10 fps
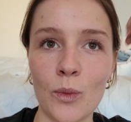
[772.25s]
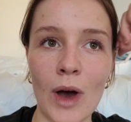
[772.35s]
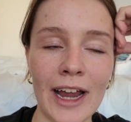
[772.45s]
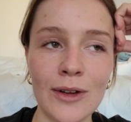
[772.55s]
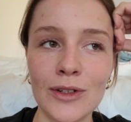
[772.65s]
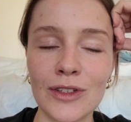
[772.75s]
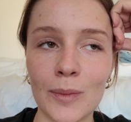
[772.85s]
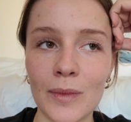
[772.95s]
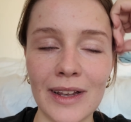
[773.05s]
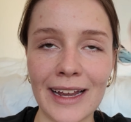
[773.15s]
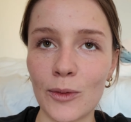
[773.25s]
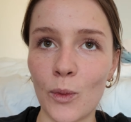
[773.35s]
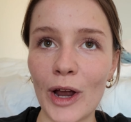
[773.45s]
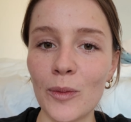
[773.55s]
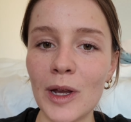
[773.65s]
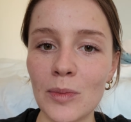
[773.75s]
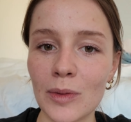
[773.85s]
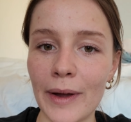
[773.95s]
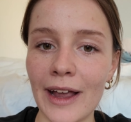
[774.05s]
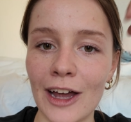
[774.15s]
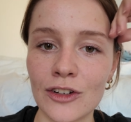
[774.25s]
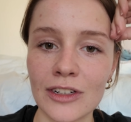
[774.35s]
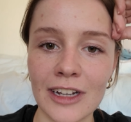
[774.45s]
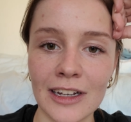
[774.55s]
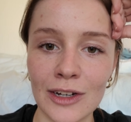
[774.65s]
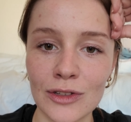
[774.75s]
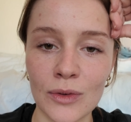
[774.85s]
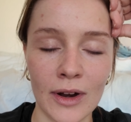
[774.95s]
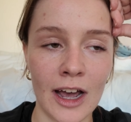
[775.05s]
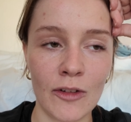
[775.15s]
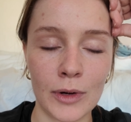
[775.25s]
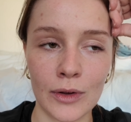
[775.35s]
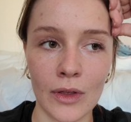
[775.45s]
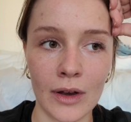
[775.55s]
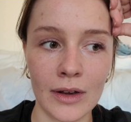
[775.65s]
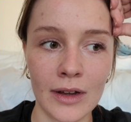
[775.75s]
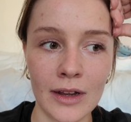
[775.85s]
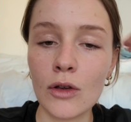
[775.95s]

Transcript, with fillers: why do some like why do people pay one hundred ten euros to run a half marathon?